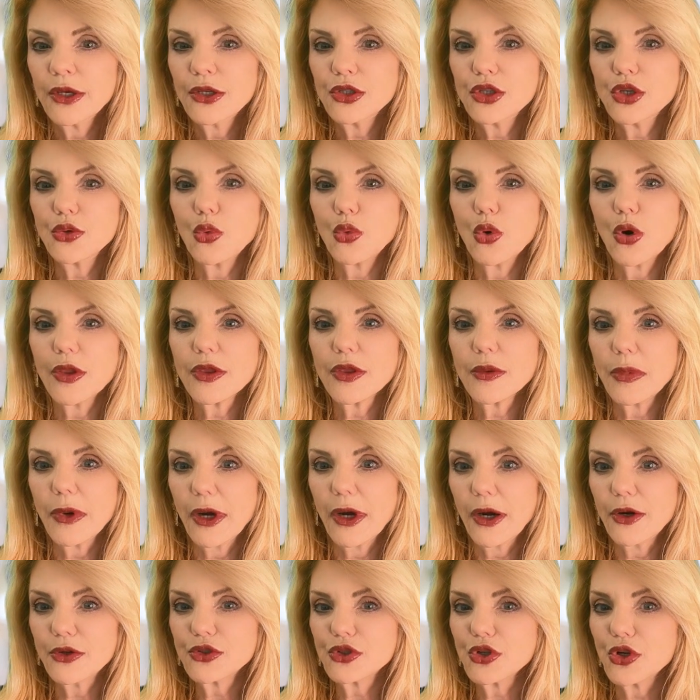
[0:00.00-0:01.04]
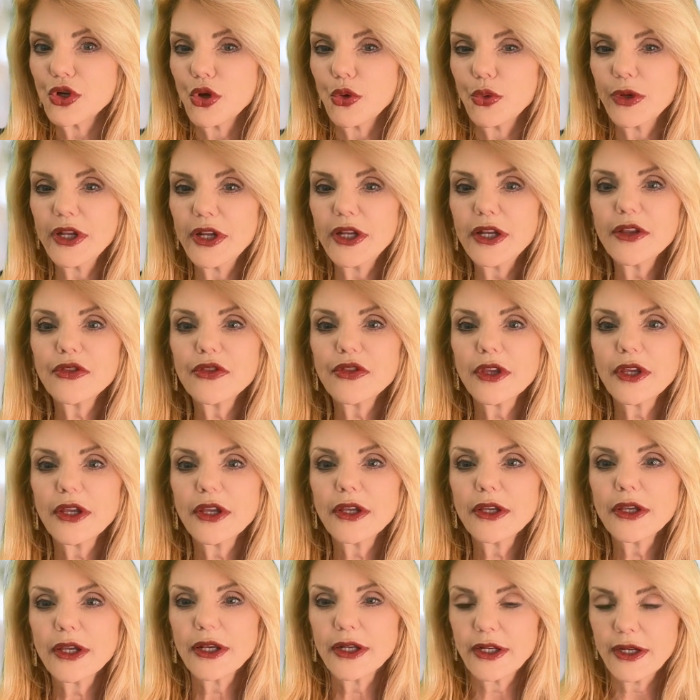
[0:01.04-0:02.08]
You want the buyer to know
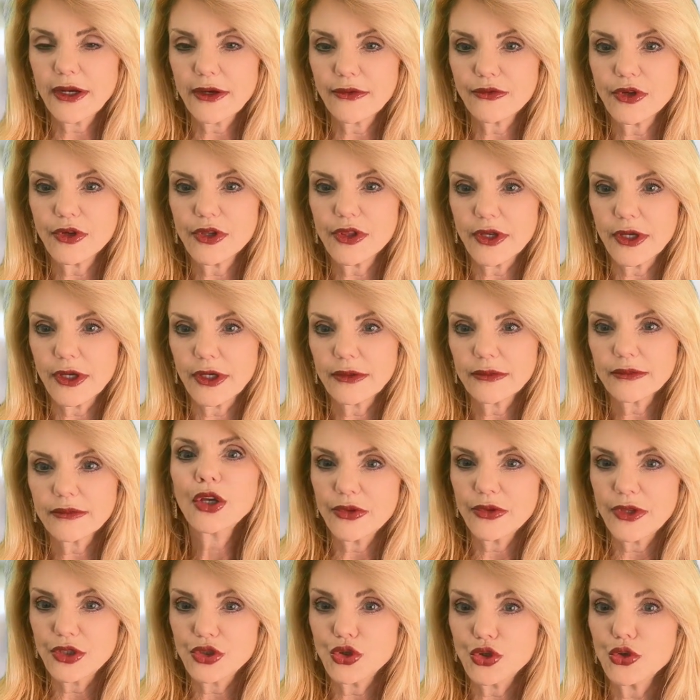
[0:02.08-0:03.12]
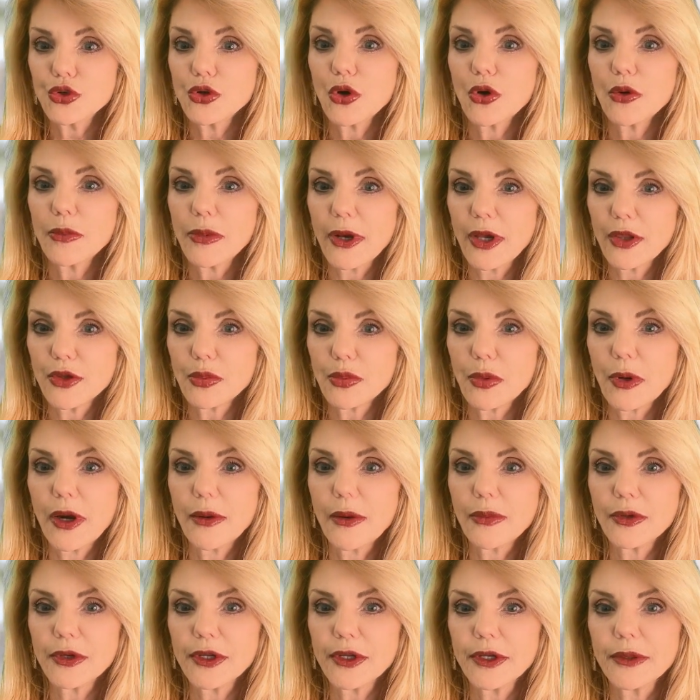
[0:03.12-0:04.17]
anything and everything that you know about the
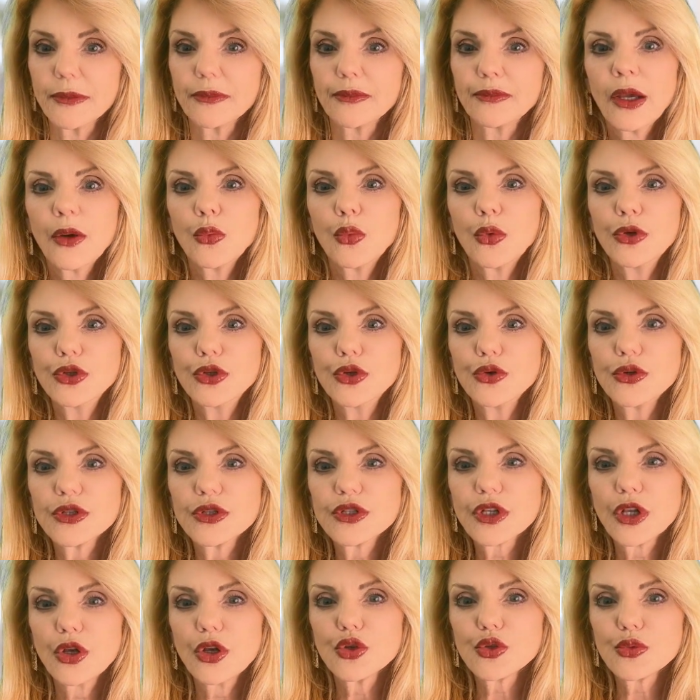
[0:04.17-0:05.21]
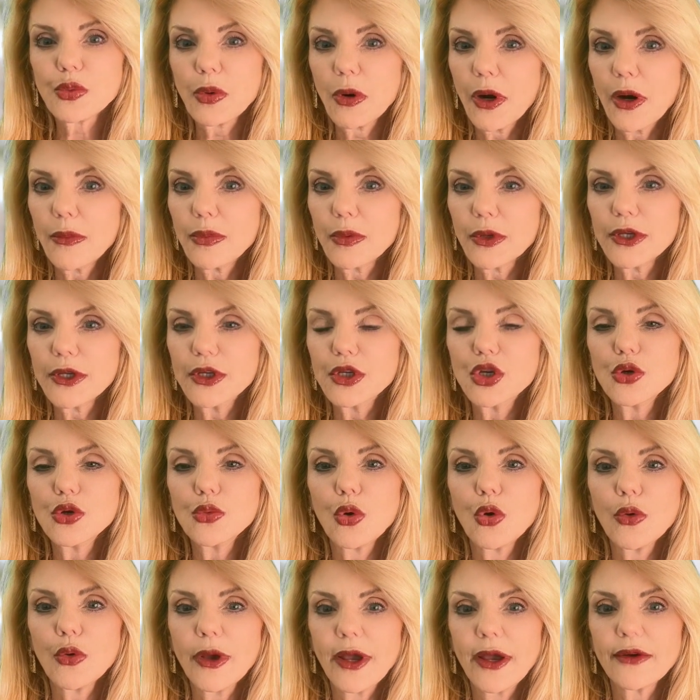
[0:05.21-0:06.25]
property when you disclose properly, you
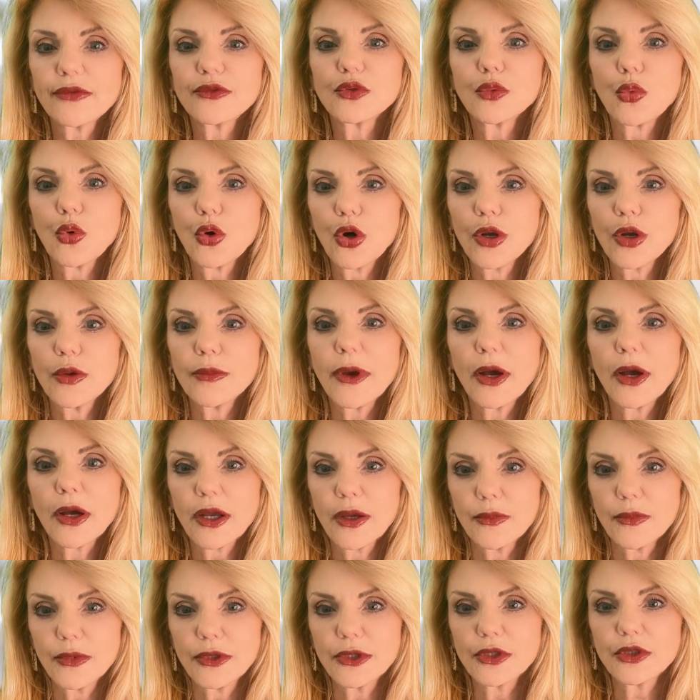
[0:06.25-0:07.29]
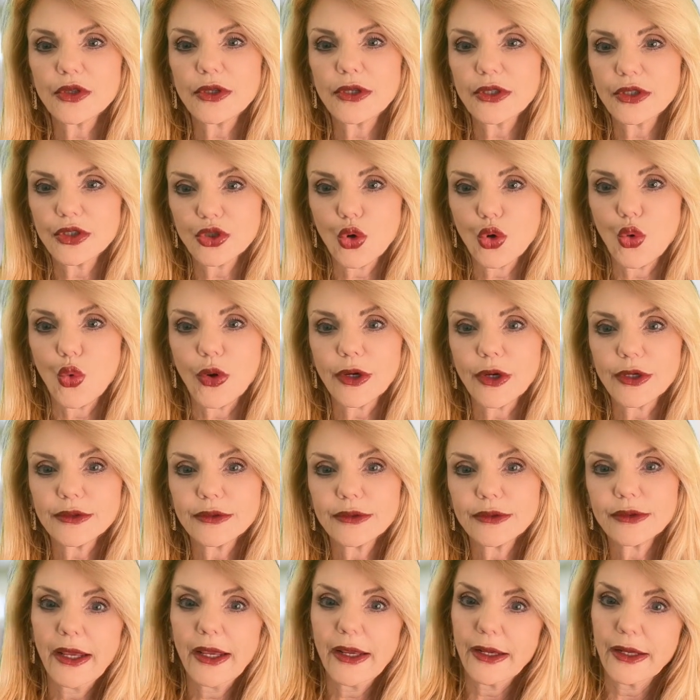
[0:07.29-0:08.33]
won't have to worry about coming into
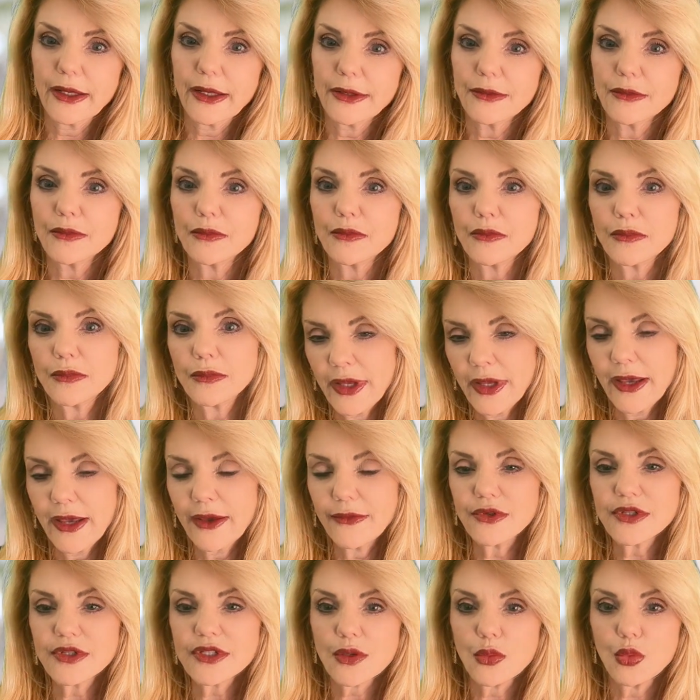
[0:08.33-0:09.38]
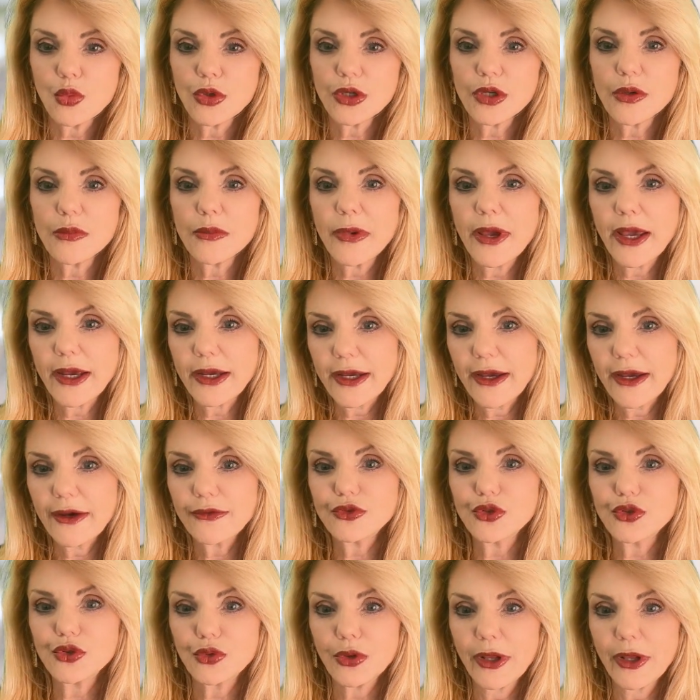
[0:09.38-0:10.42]
court and having someone come back after you